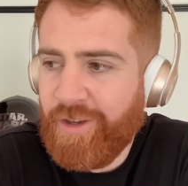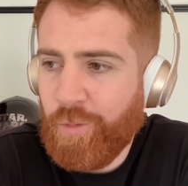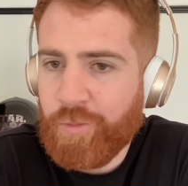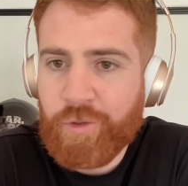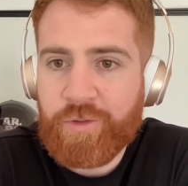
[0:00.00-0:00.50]

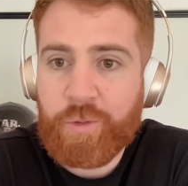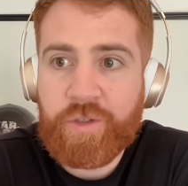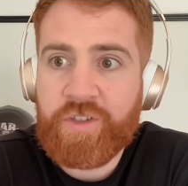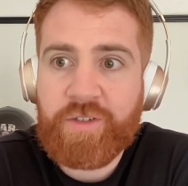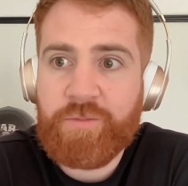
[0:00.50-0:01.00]
what
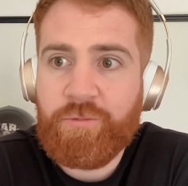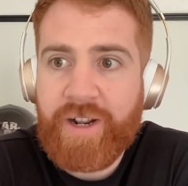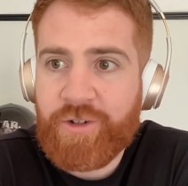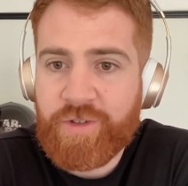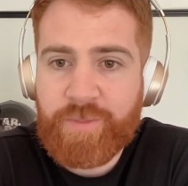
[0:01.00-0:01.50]
does a
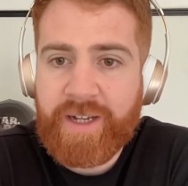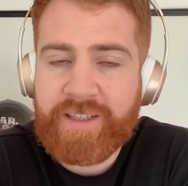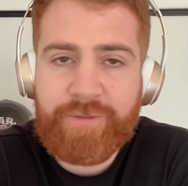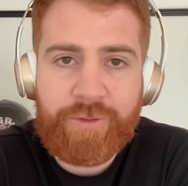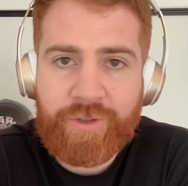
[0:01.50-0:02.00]

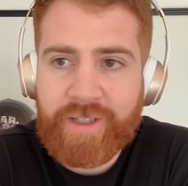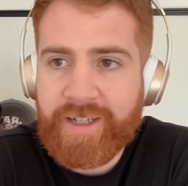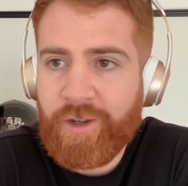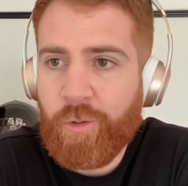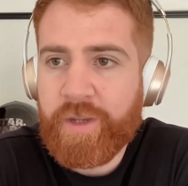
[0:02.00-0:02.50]
retrospective look
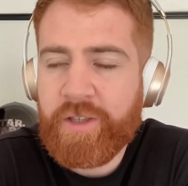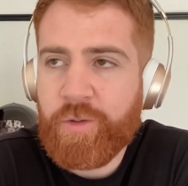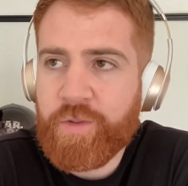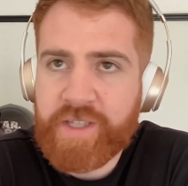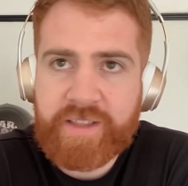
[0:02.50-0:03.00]
like? Are we
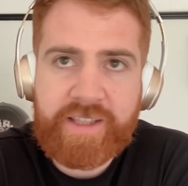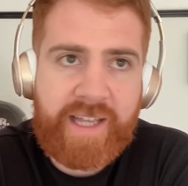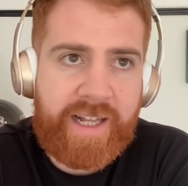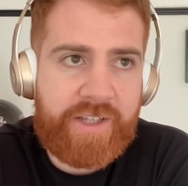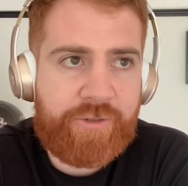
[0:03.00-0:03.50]
using the
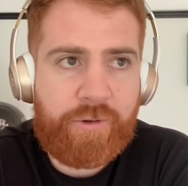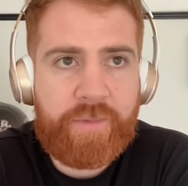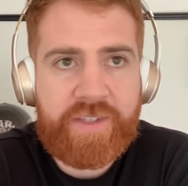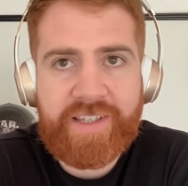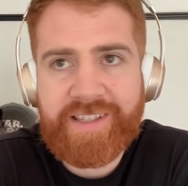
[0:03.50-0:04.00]
daily
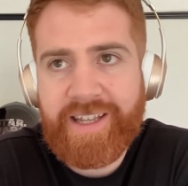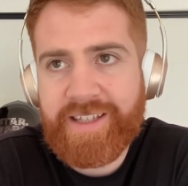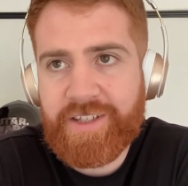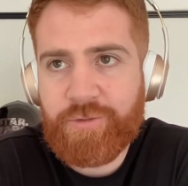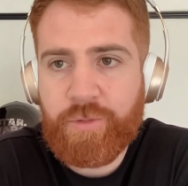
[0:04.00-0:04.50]
Scrum as a
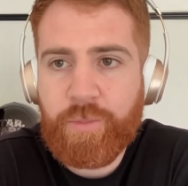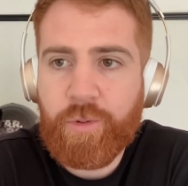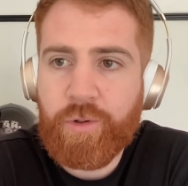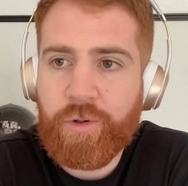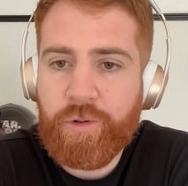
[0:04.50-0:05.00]
status
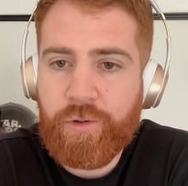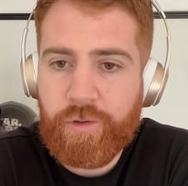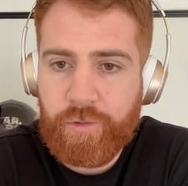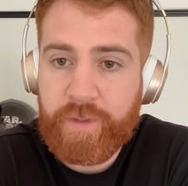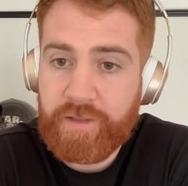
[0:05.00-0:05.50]
report,
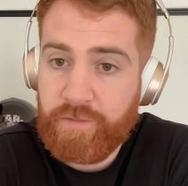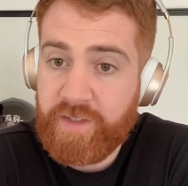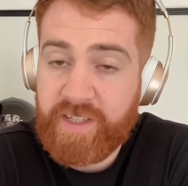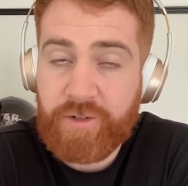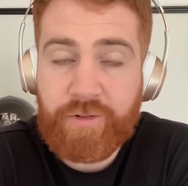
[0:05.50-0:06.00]
or are we a
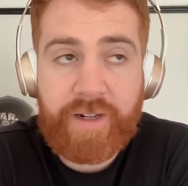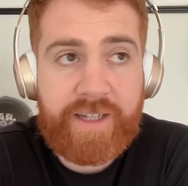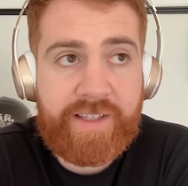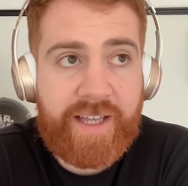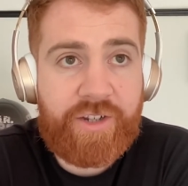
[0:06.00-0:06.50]

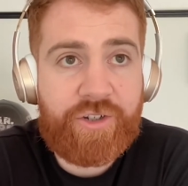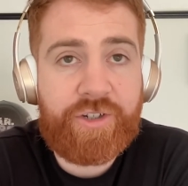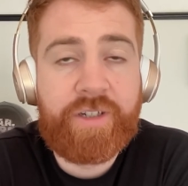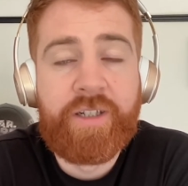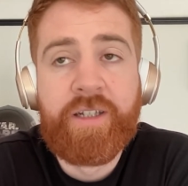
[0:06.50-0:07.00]
synchronization?
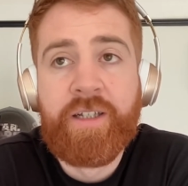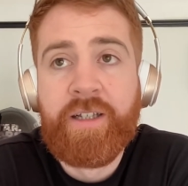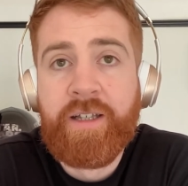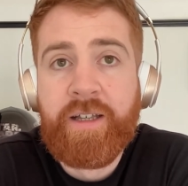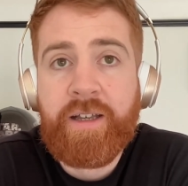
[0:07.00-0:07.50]

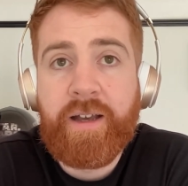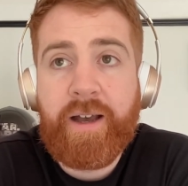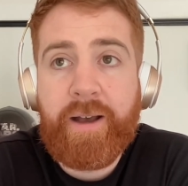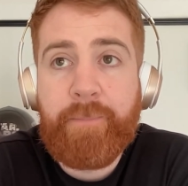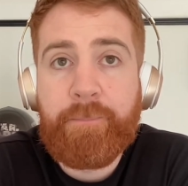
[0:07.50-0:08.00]

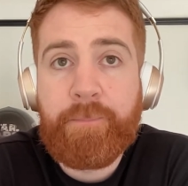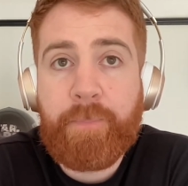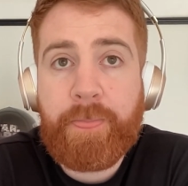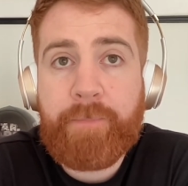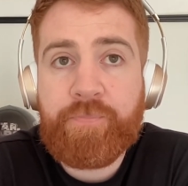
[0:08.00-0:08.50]

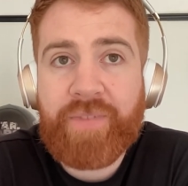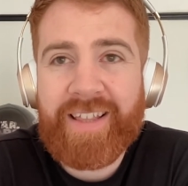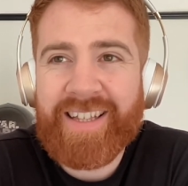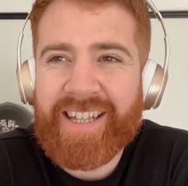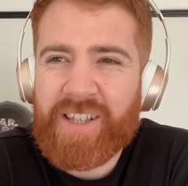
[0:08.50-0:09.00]
I
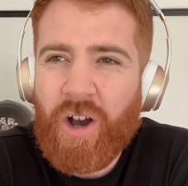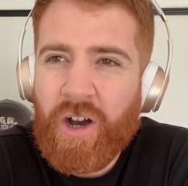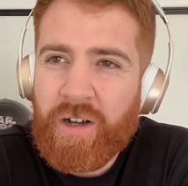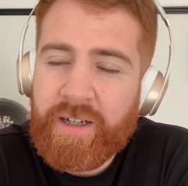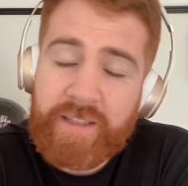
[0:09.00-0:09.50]
think it's
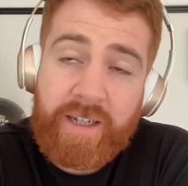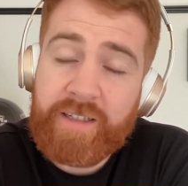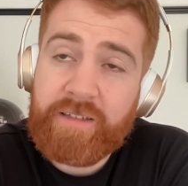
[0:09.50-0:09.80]
hard.